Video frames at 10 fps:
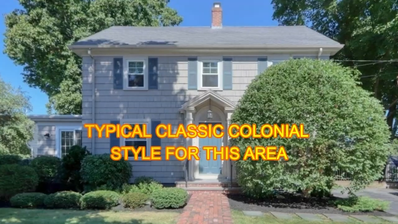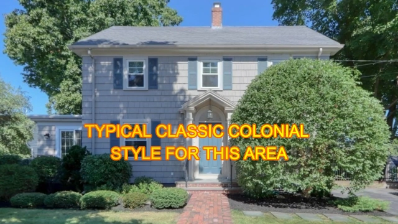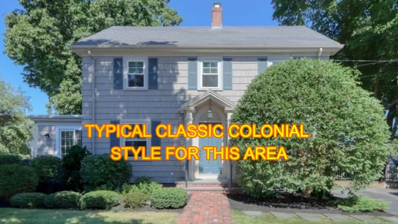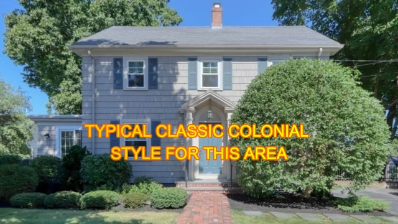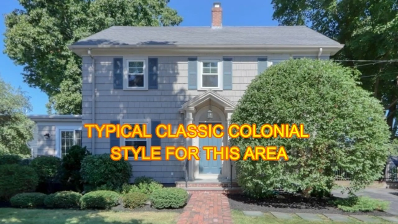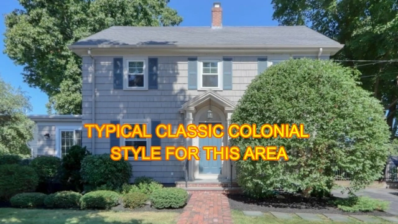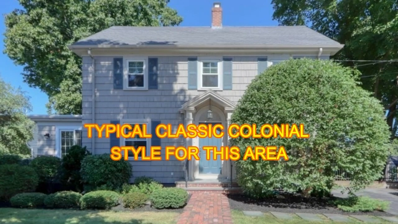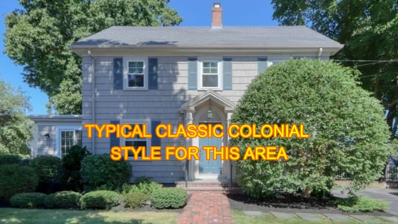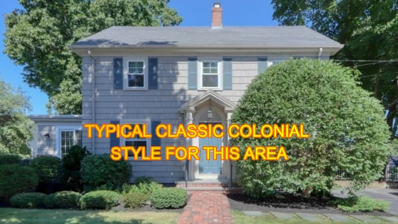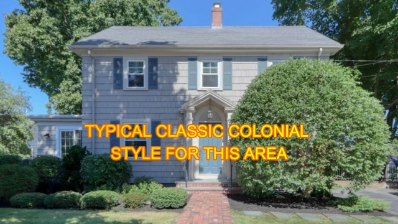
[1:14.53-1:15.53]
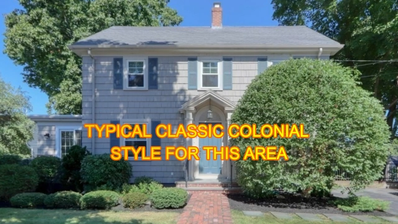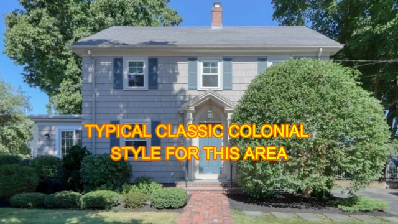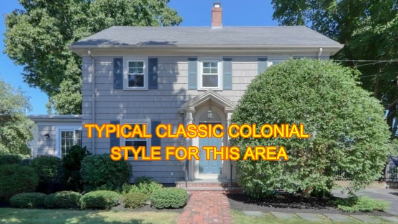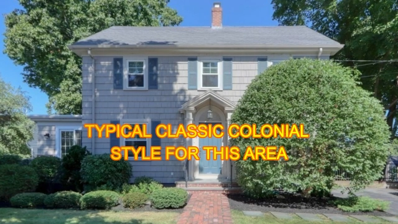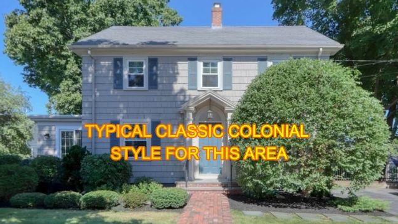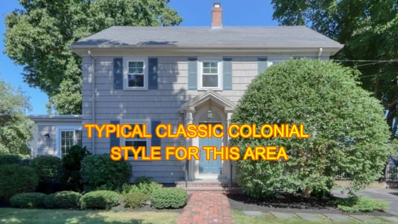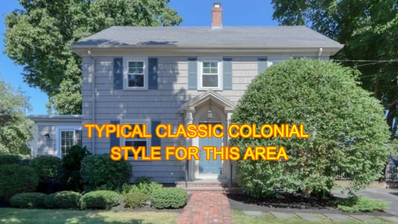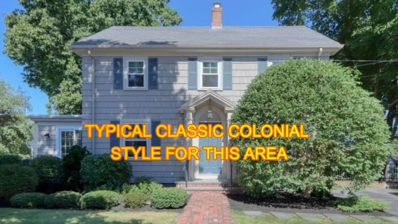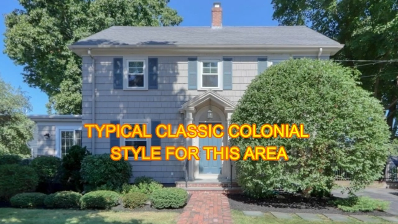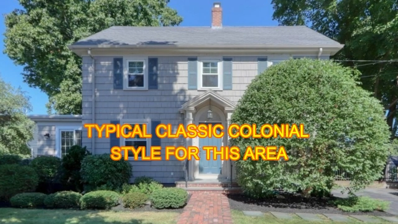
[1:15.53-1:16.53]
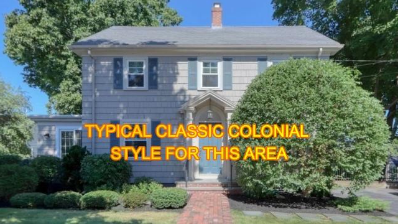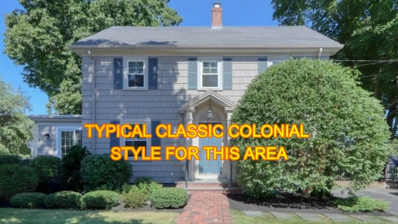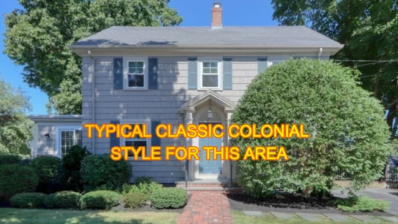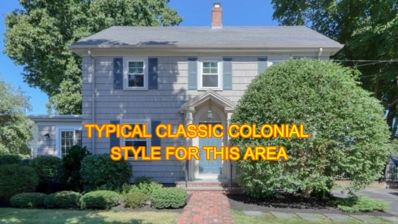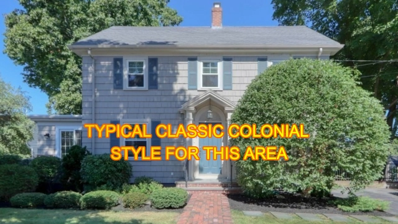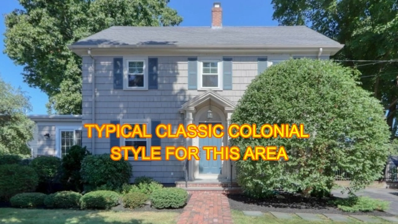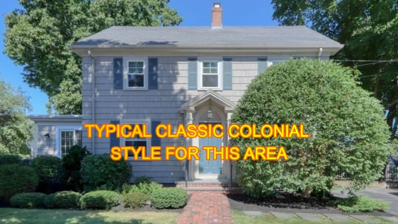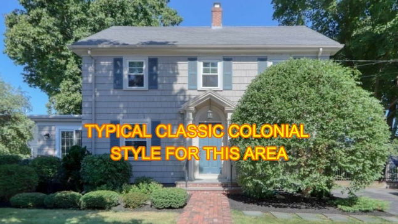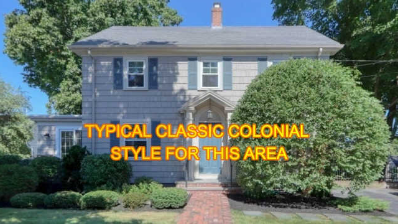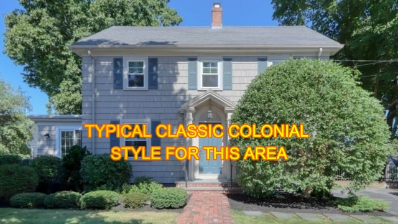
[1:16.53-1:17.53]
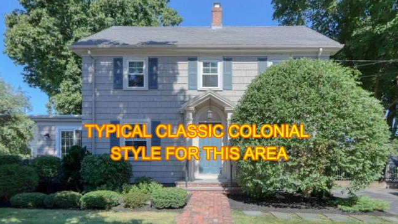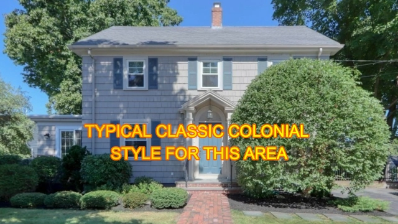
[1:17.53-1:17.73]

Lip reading: Nobody's mouth can be seen.